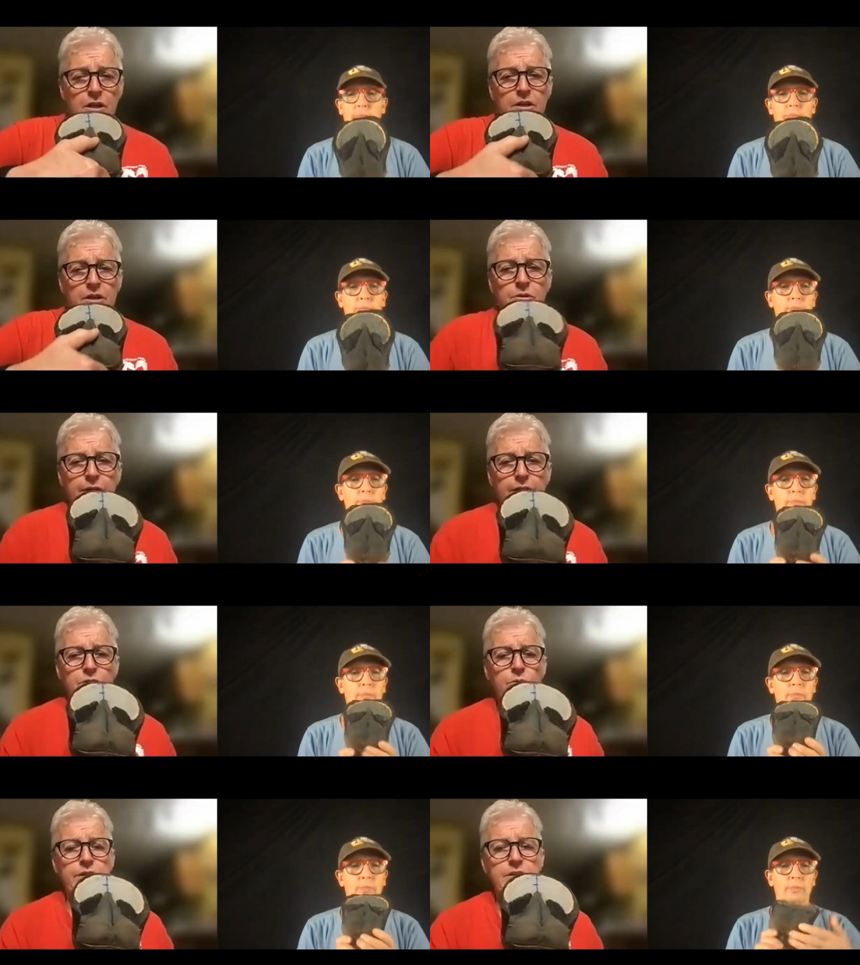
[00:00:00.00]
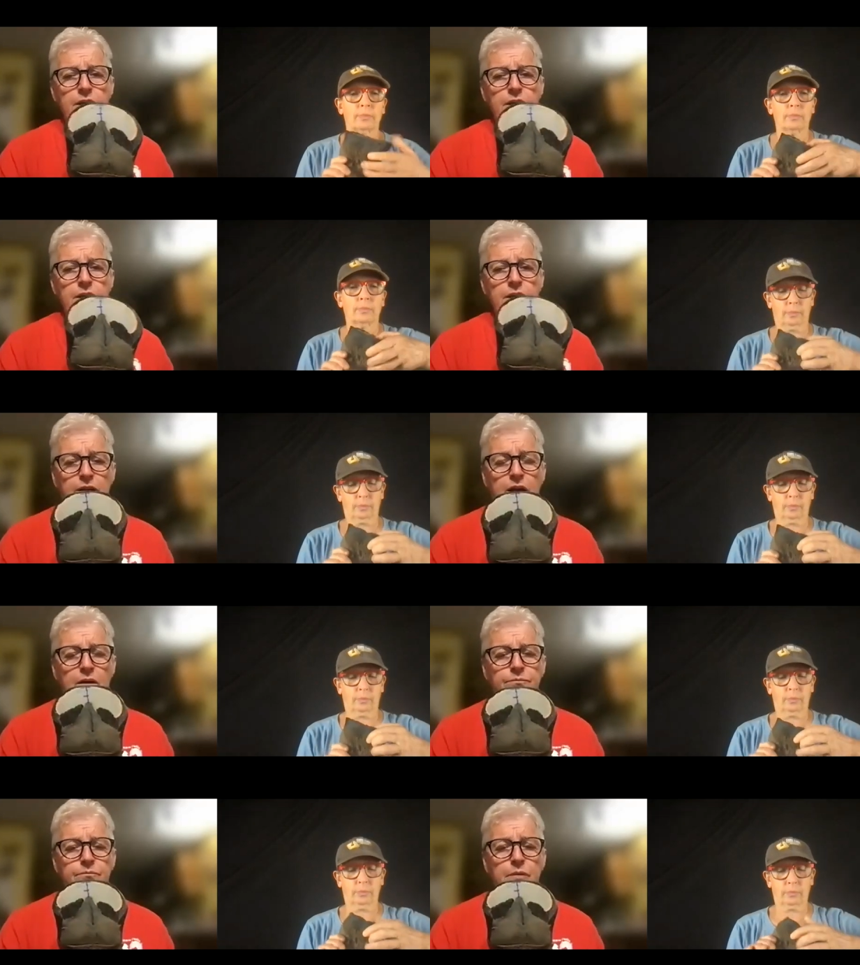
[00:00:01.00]
Speaker 1: So like you're really to um,
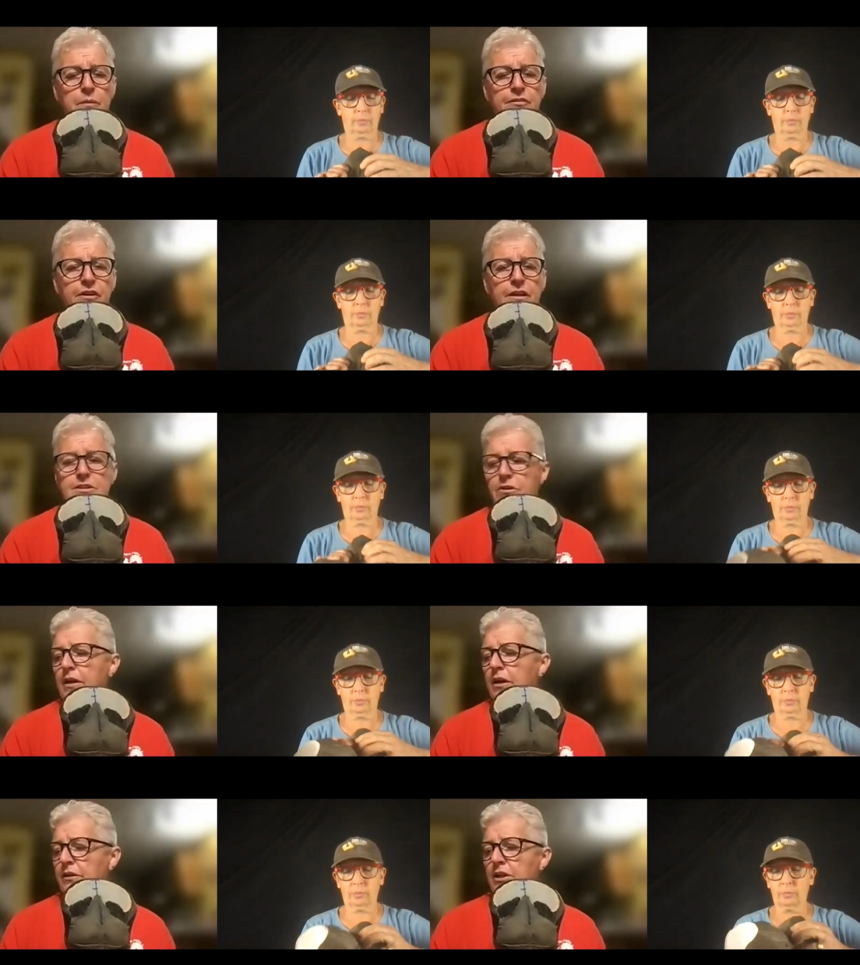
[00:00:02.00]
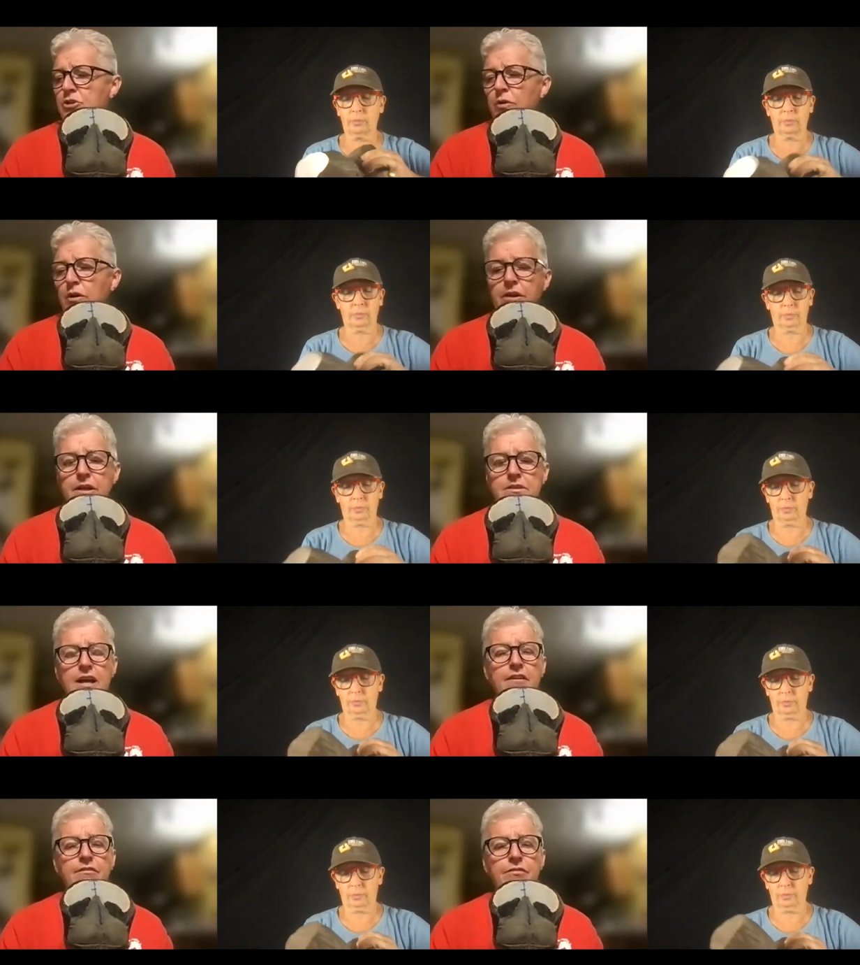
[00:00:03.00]
be able to feel it so that each one of these
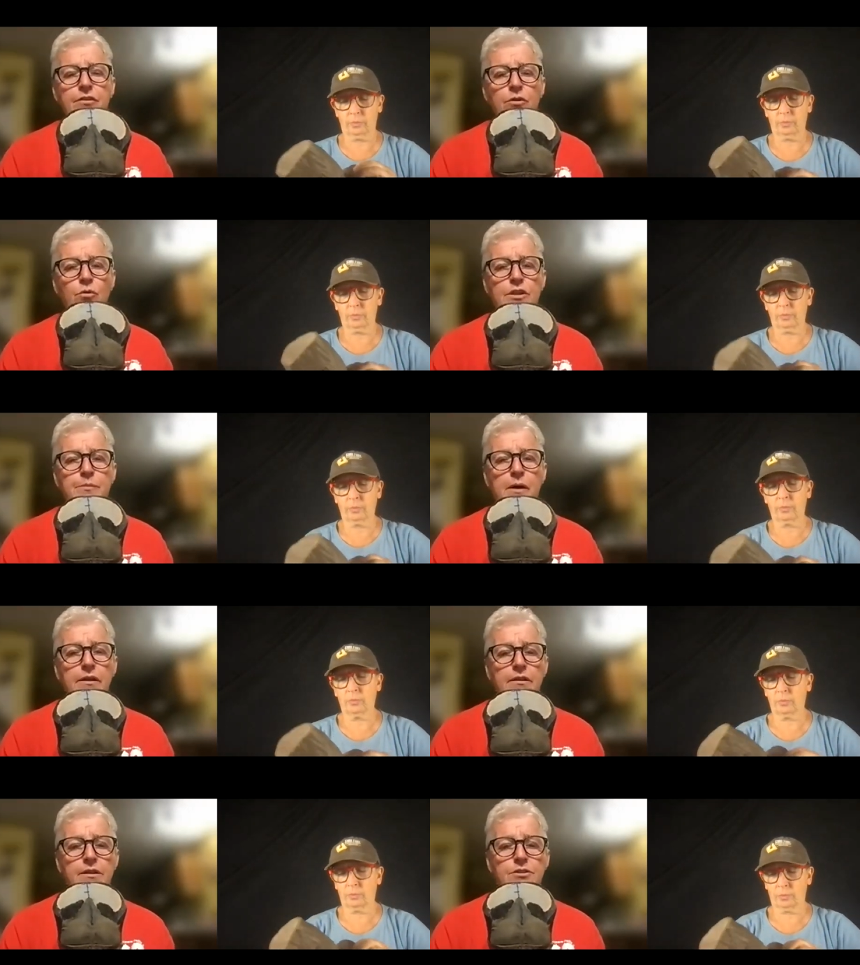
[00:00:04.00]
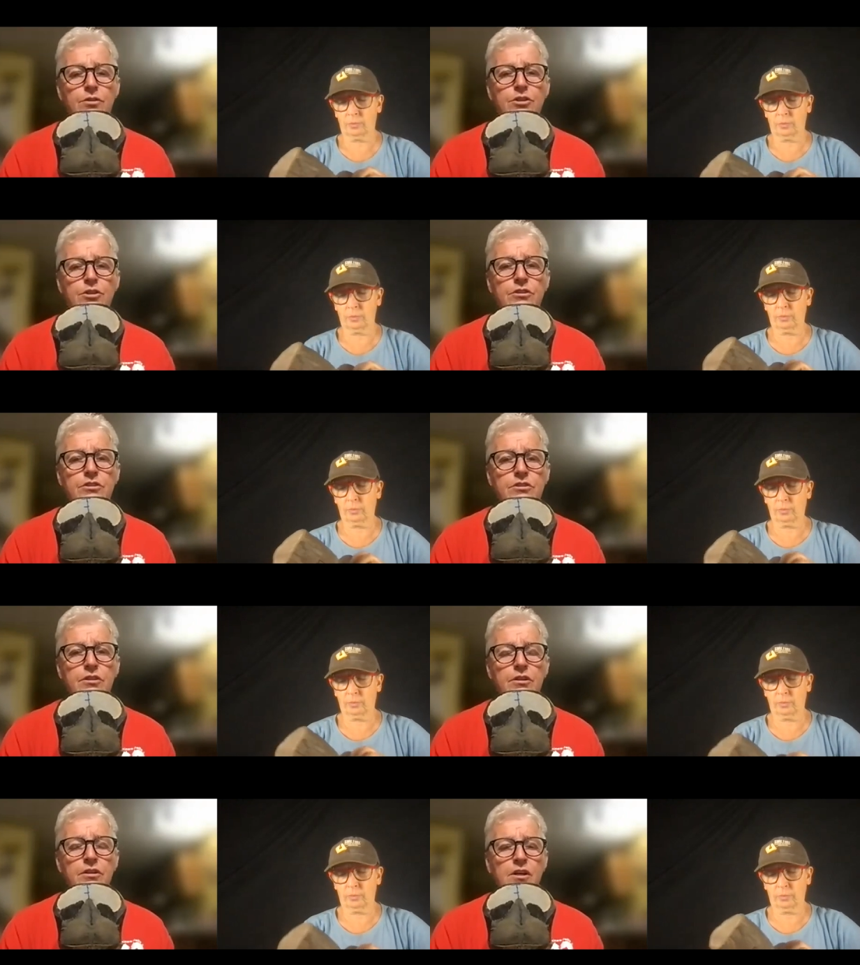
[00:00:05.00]
have the corresponding digital cushions
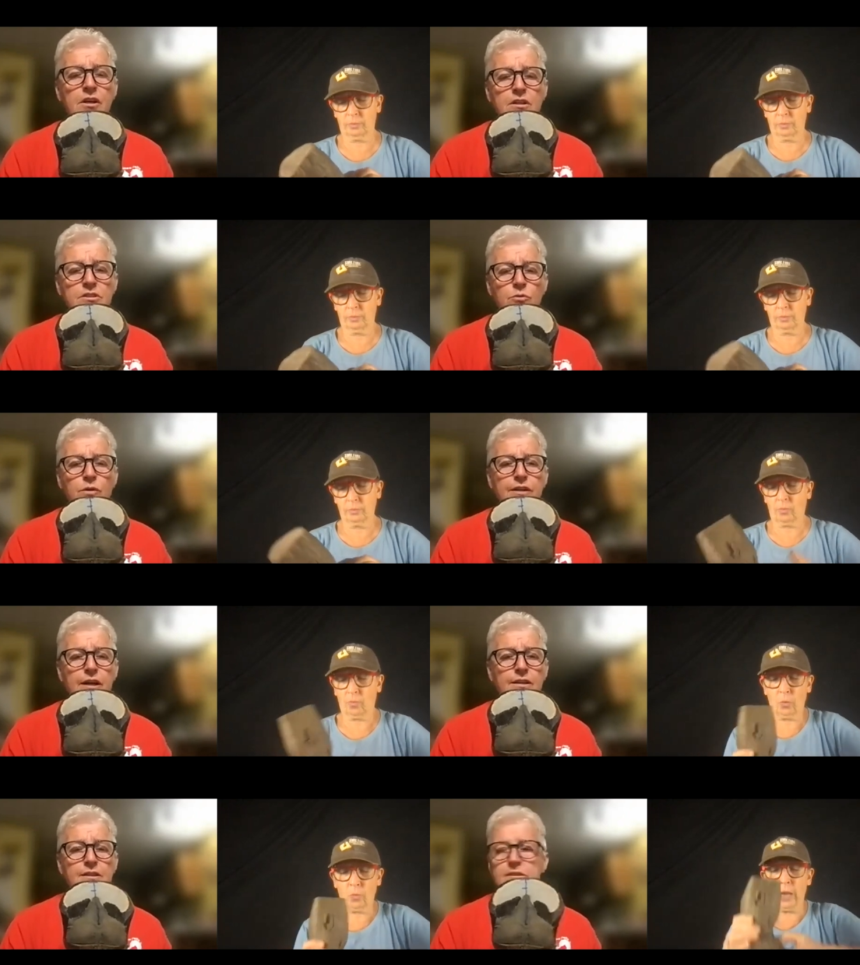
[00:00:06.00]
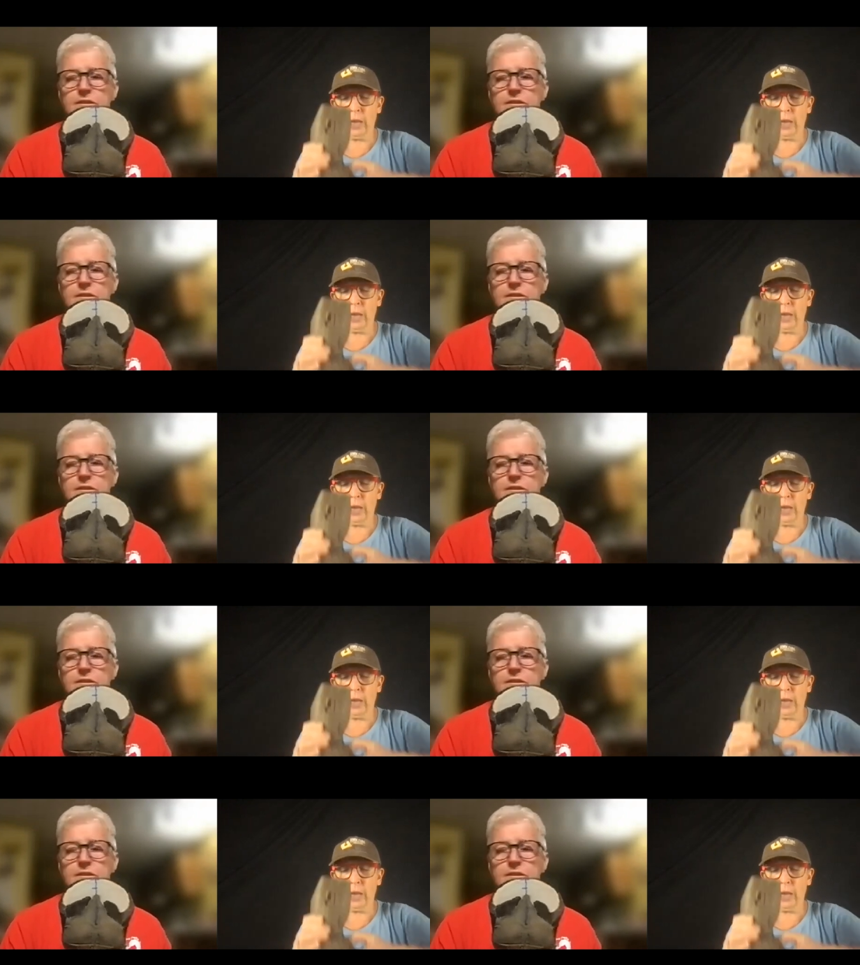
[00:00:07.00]
to, to what that is.